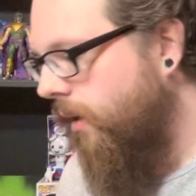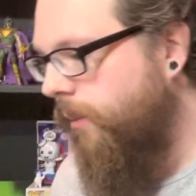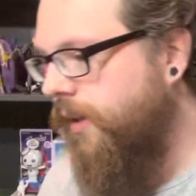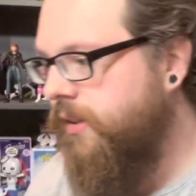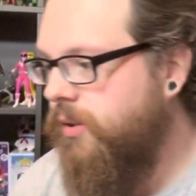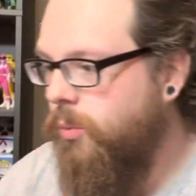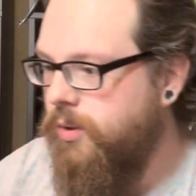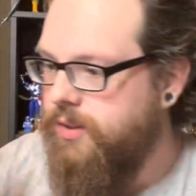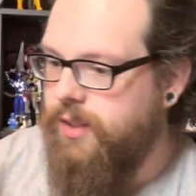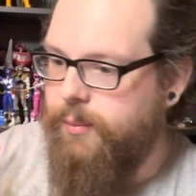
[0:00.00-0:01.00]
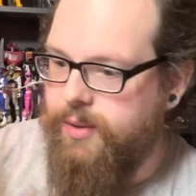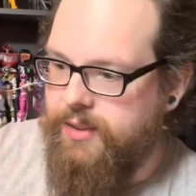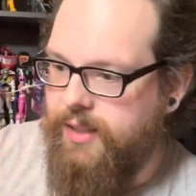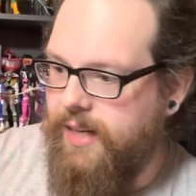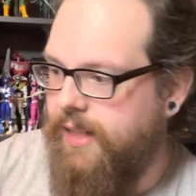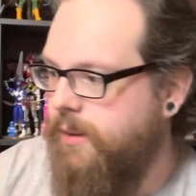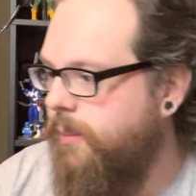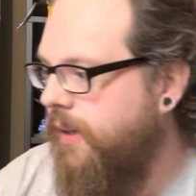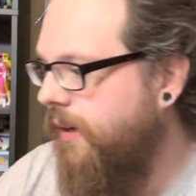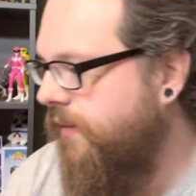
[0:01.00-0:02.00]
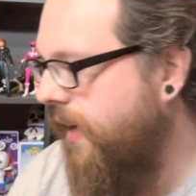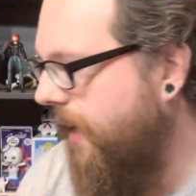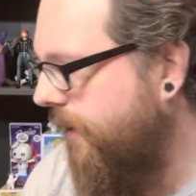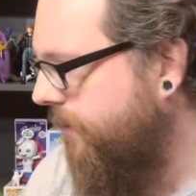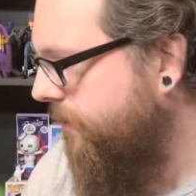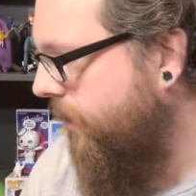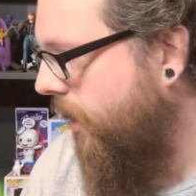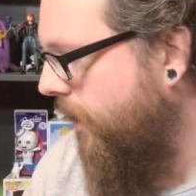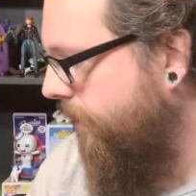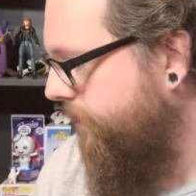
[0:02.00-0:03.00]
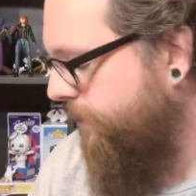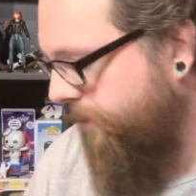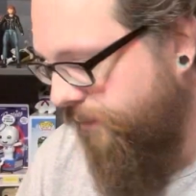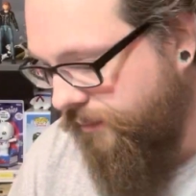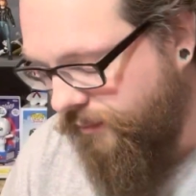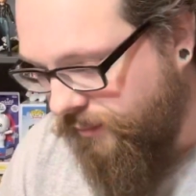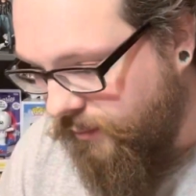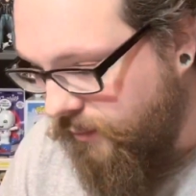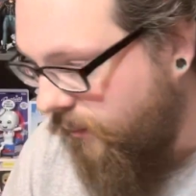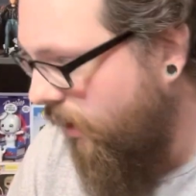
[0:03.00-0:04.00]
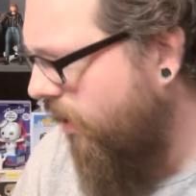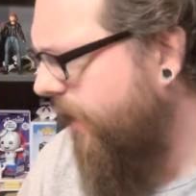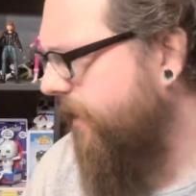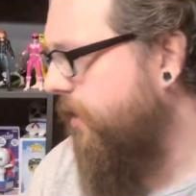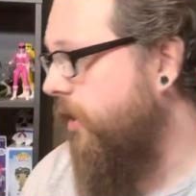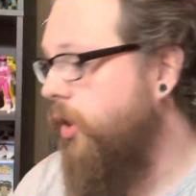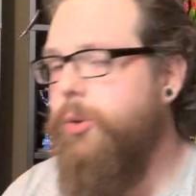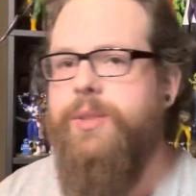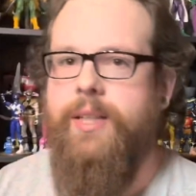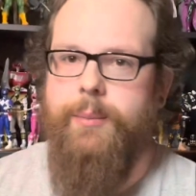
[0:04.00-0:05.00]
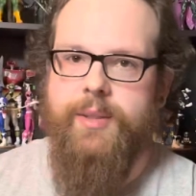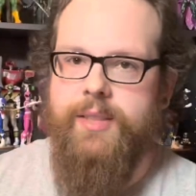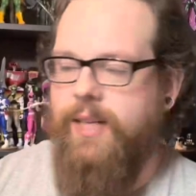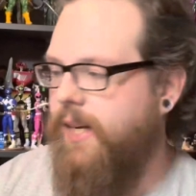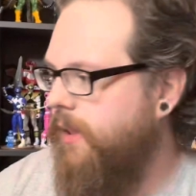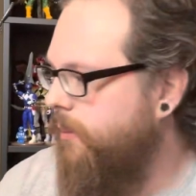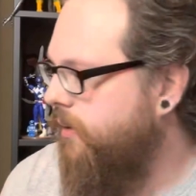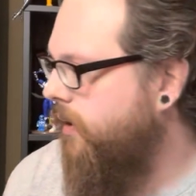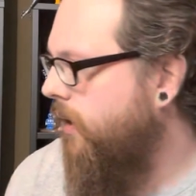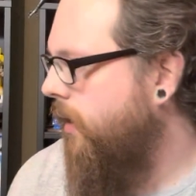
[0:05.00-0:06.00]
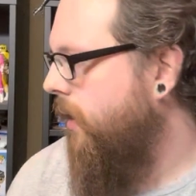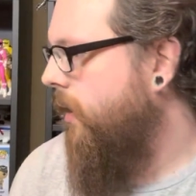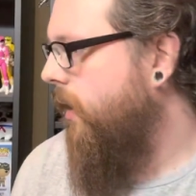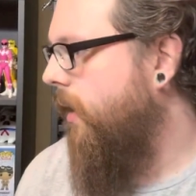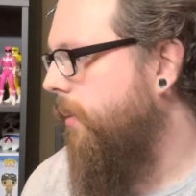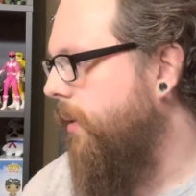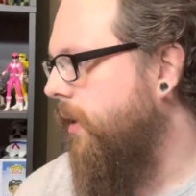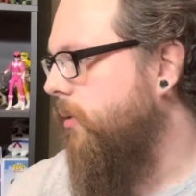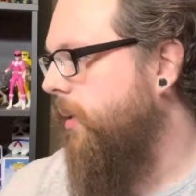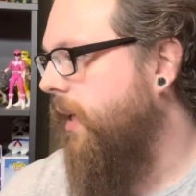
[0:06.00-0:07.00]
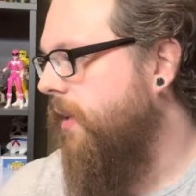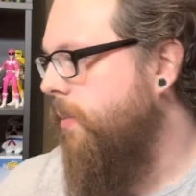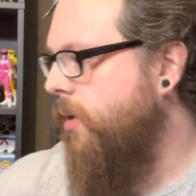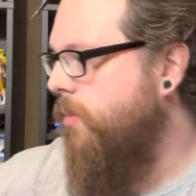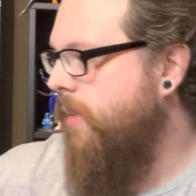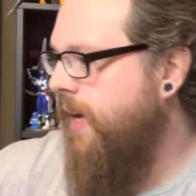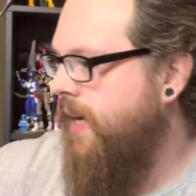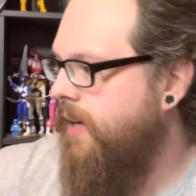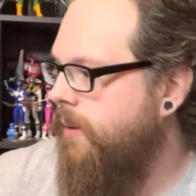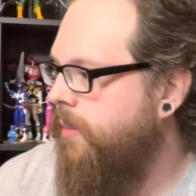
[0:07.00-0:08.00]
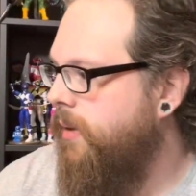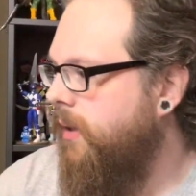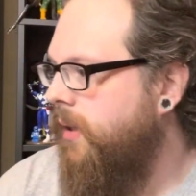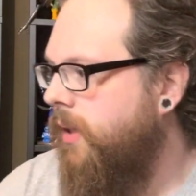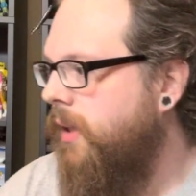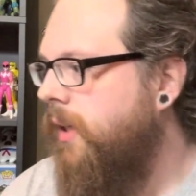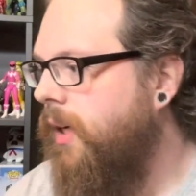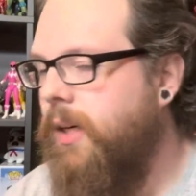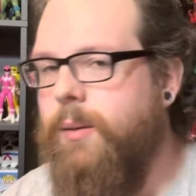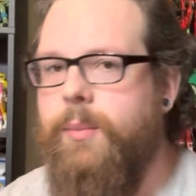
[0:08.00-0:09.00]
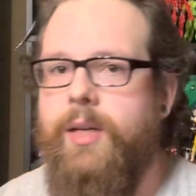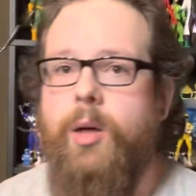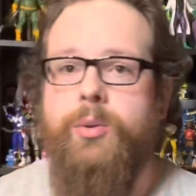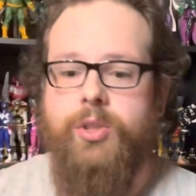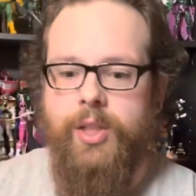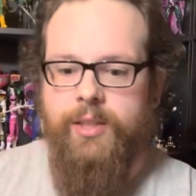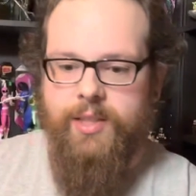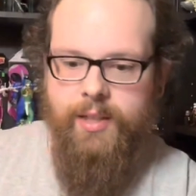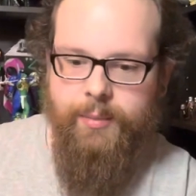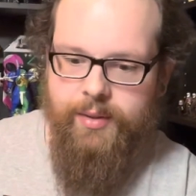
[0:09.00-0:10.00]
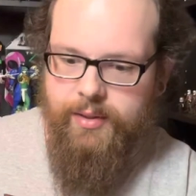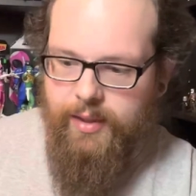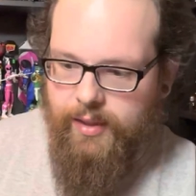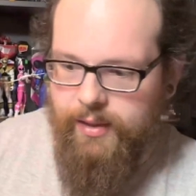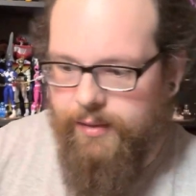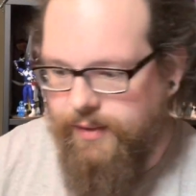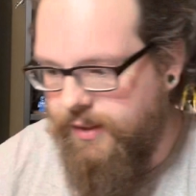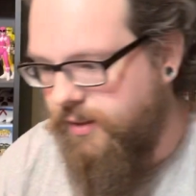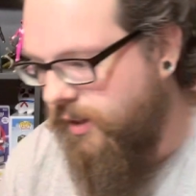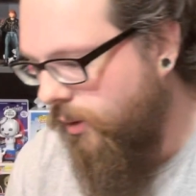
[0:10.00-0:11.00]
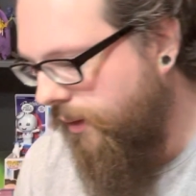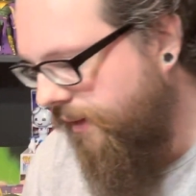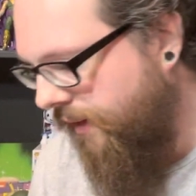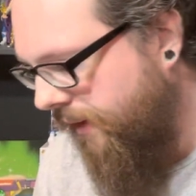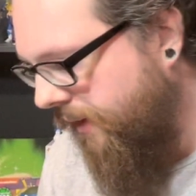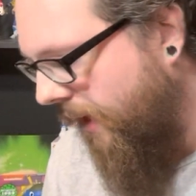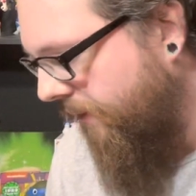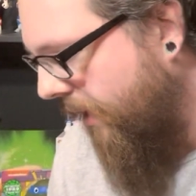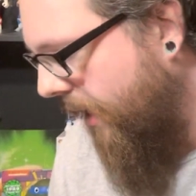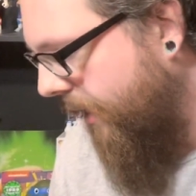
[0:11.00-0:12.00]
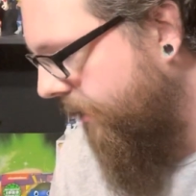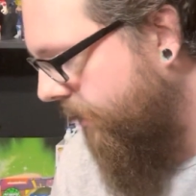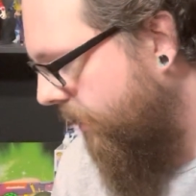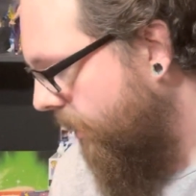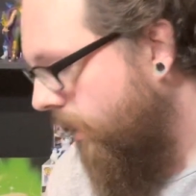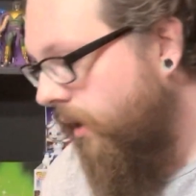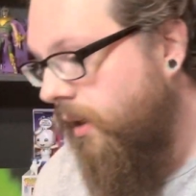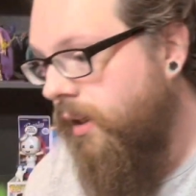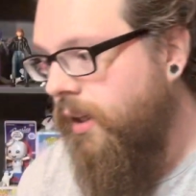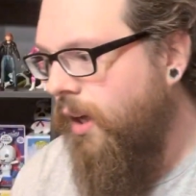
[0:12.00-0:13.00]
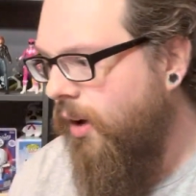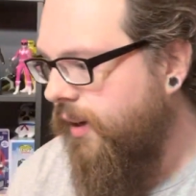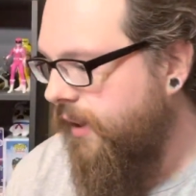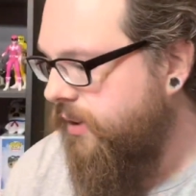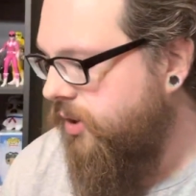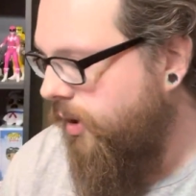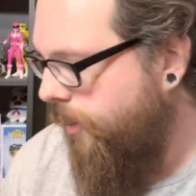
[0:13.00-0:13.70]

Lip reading: But that's the one TMNT item that I've got, or I guess the 2 TMNT items, because we got the Mutant Mayhem. But OG TMNT, that's the only thing that I've got. Alright, let's jump